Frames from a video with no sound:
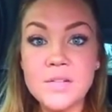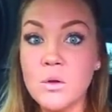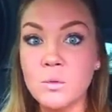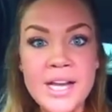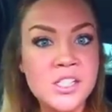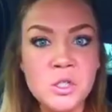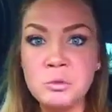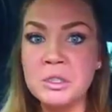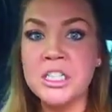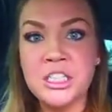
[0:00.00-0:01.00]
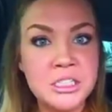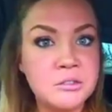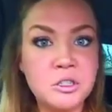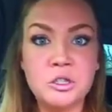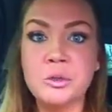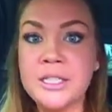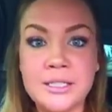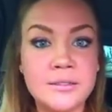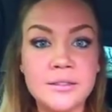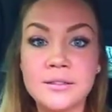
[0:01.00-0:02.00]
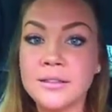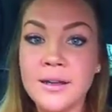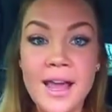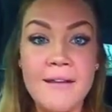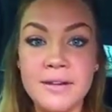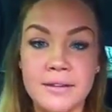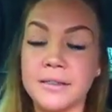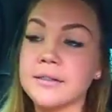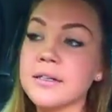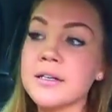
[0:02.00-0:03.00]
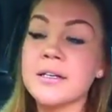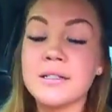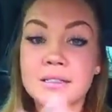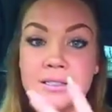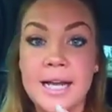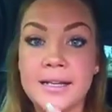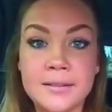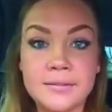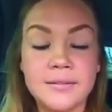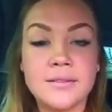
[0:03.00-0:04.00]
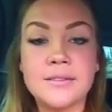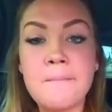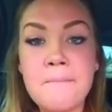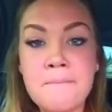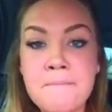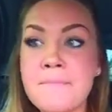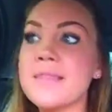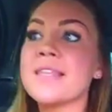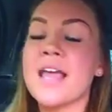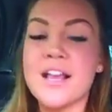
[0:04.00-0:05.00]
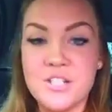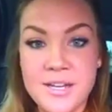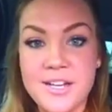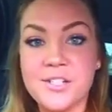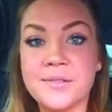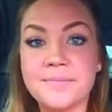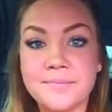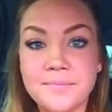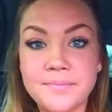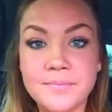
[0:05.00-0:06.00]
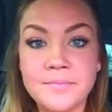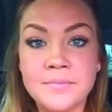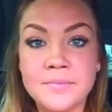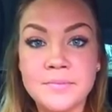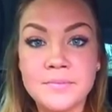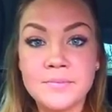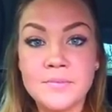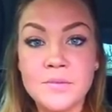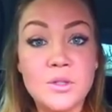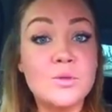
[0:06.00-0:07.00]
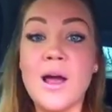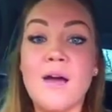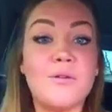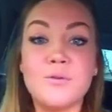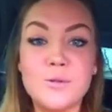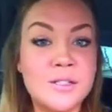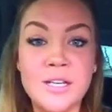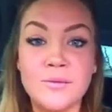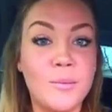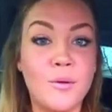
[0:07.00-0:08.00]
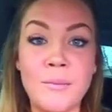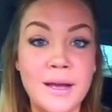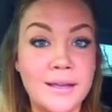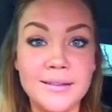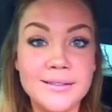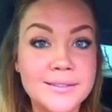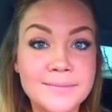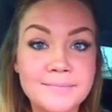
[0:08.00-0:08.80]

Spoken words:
Race, religion, creed, everything. The second, education. Which is why I refuse to give up on my kids.